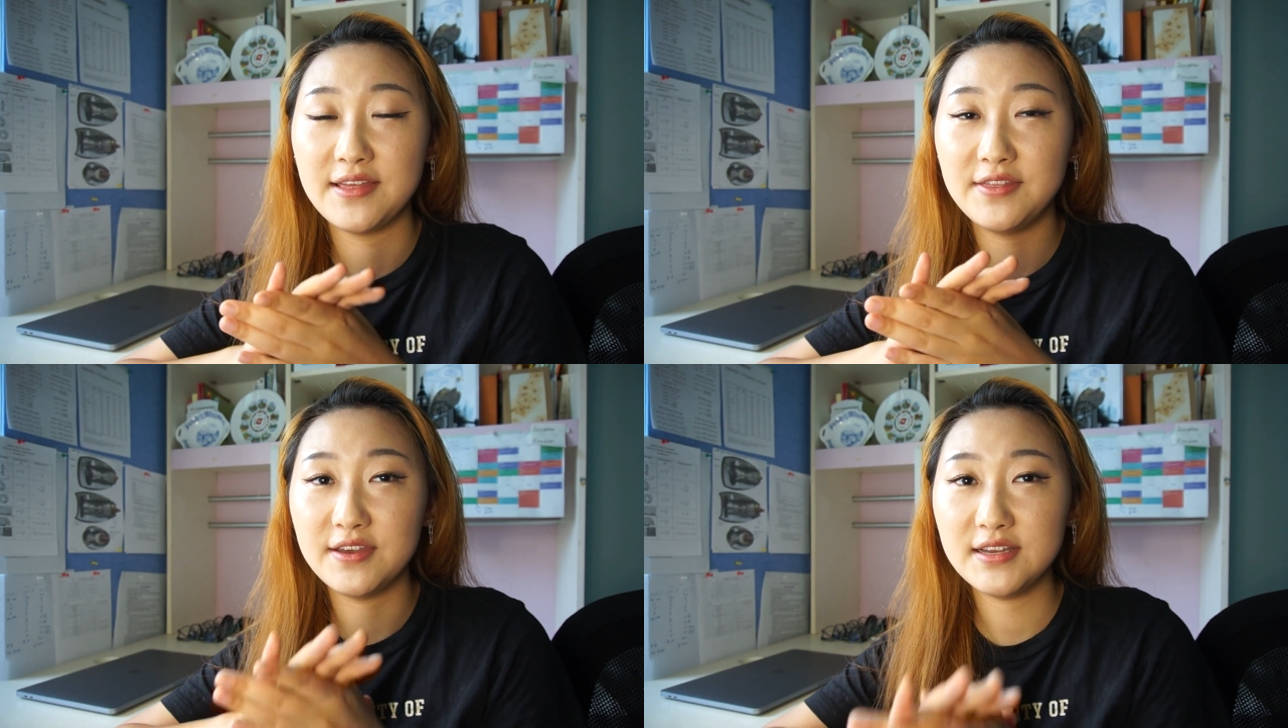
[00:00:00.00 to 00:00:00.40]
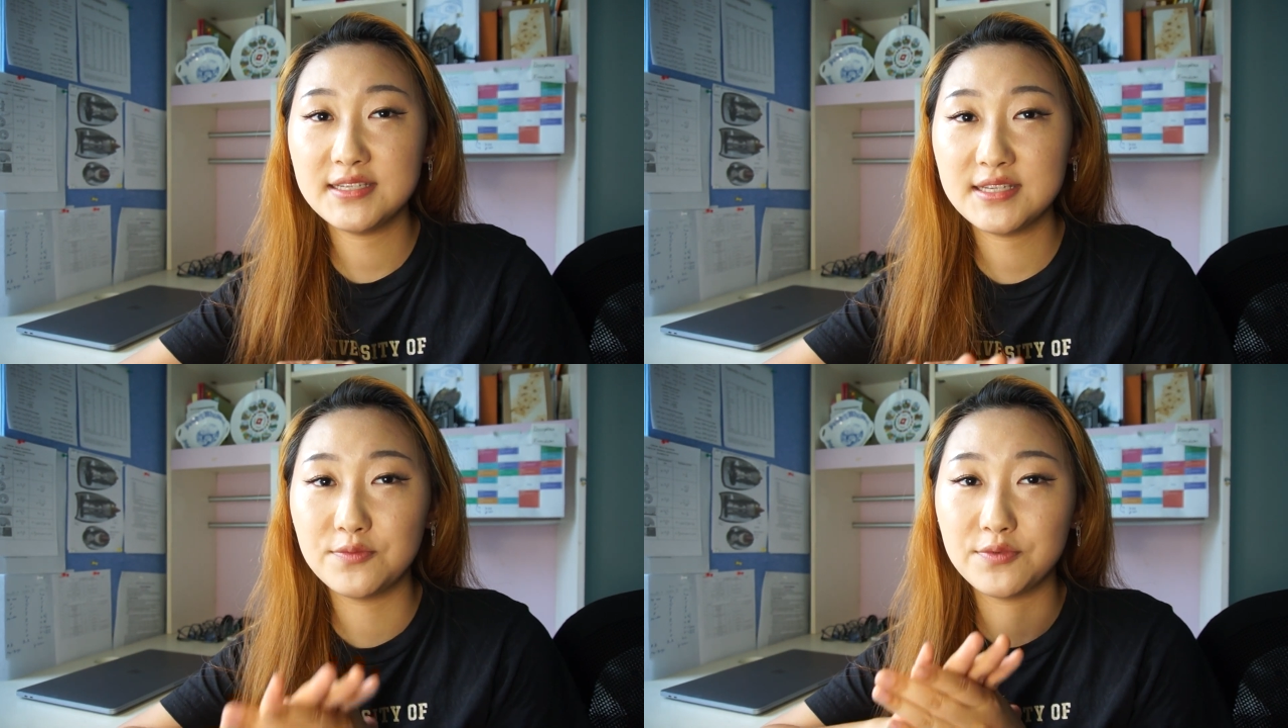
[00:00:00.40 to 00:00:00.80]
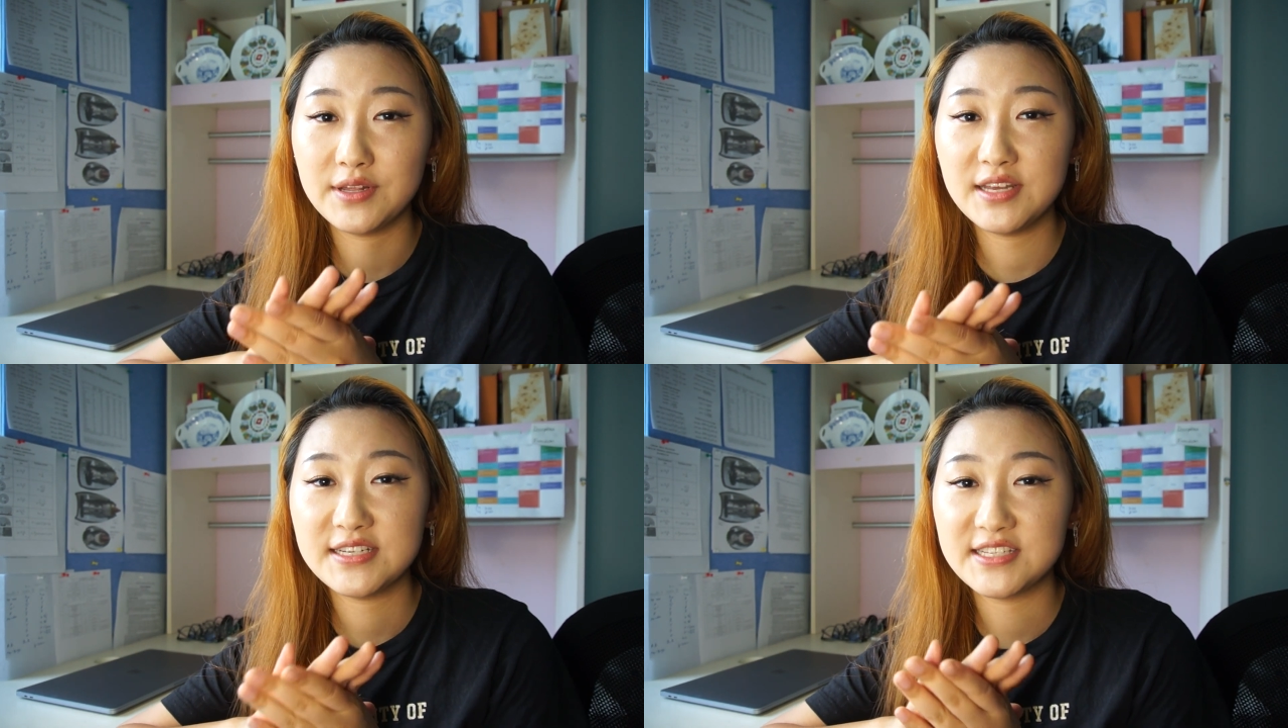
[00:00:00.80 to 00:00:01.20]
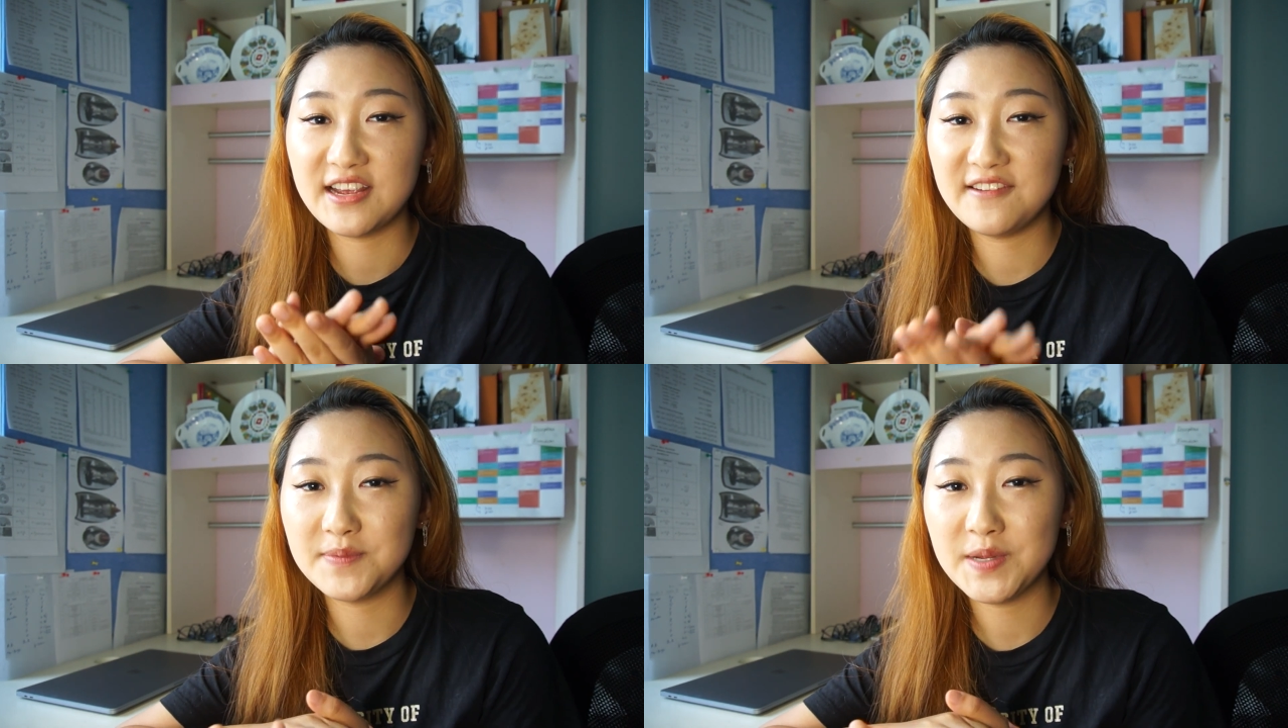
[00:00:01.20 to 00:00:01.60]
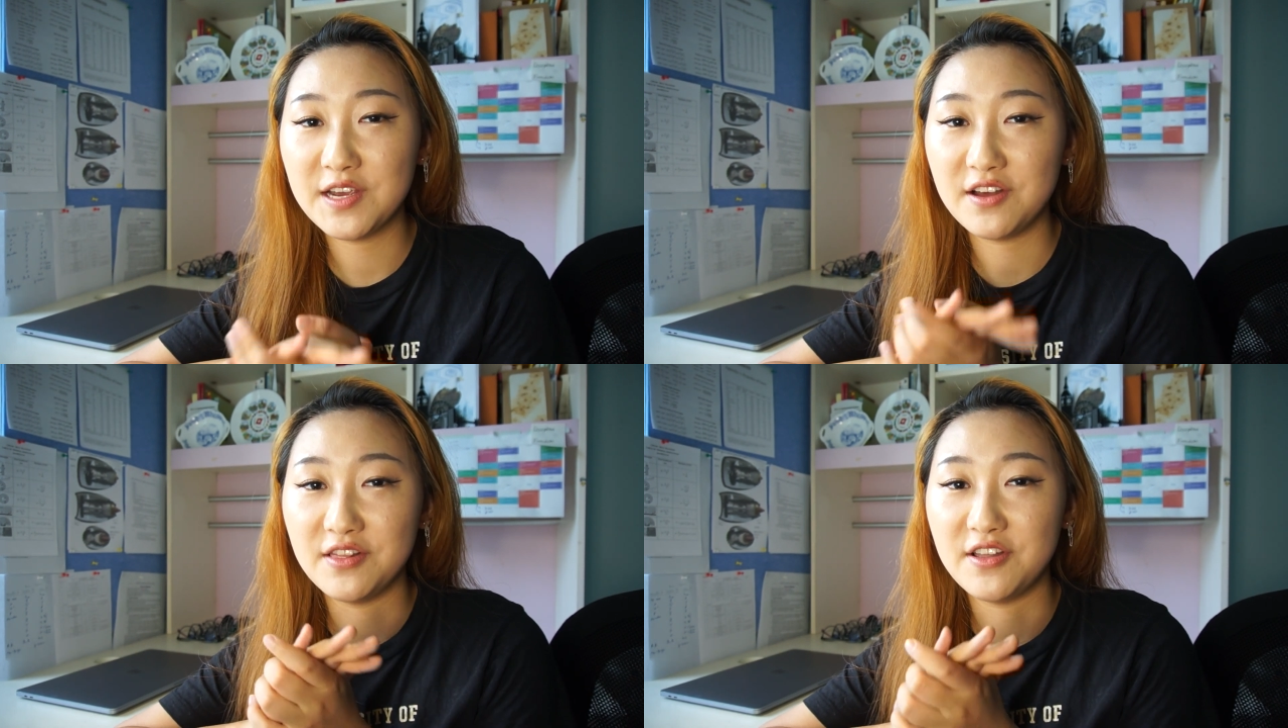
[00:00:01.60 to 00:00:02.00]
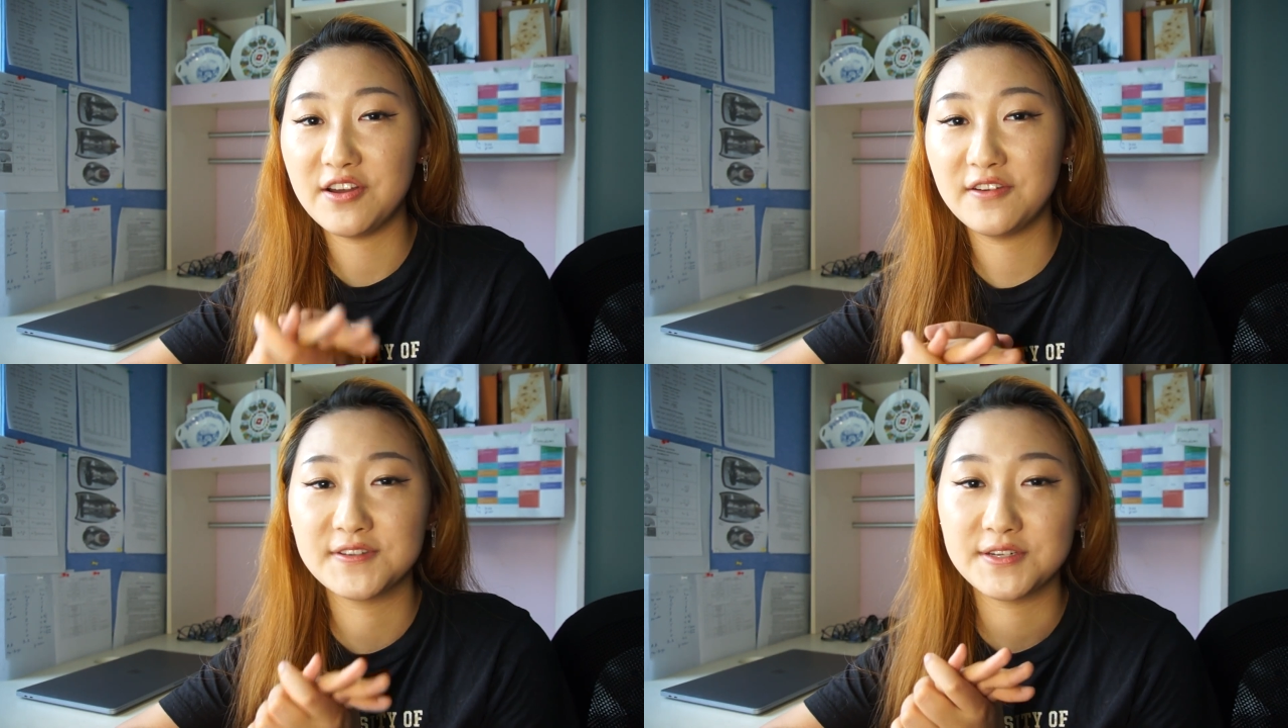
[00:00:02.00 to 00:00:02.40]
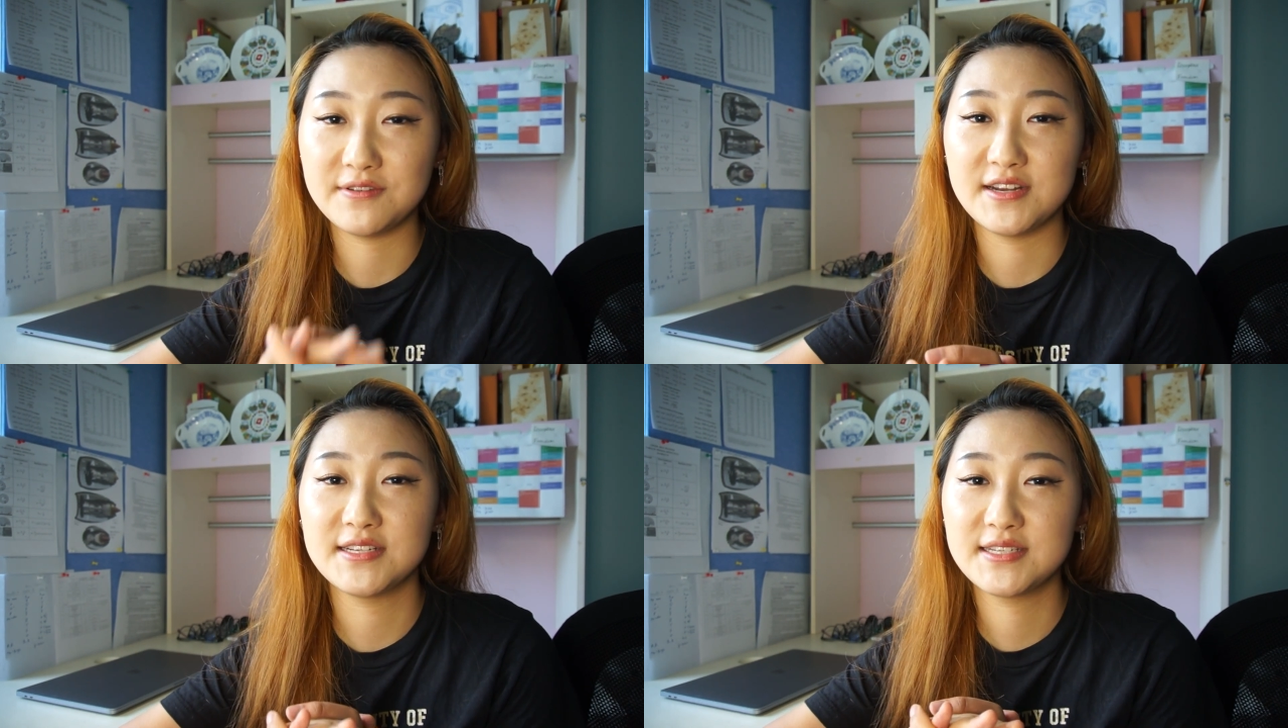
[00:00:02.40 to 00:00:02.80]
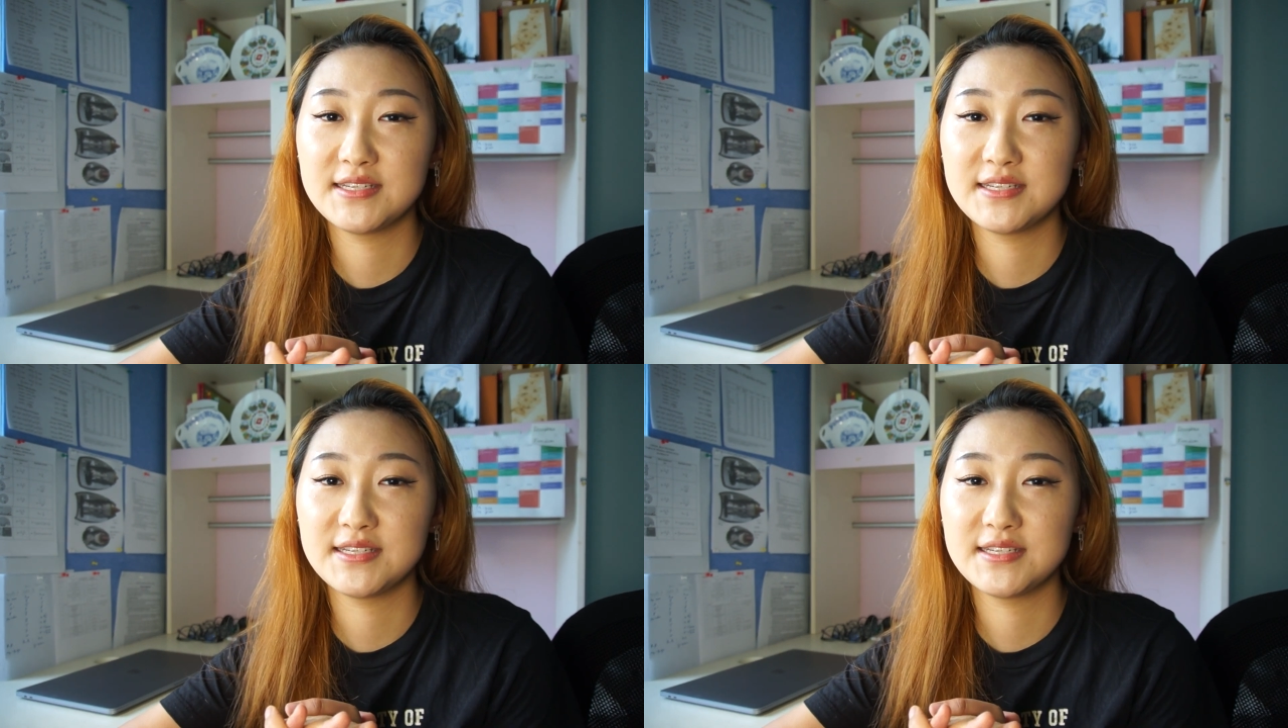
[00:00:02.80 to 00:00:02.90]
this really saved me a lot of stress.